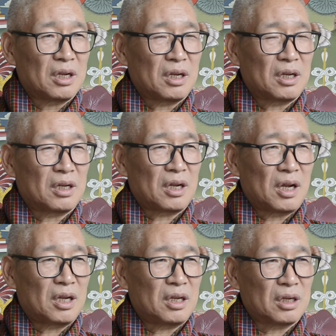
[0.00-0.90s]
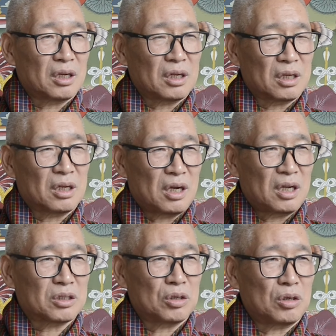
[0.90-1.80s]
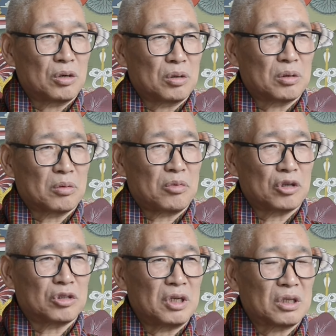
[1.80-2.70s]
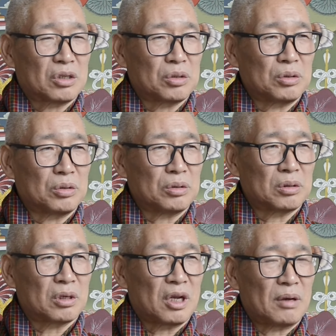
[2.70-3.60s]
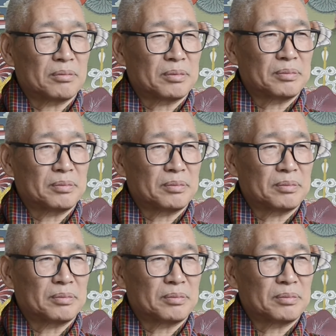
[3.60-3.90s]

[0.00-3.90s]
And I also fortunate to have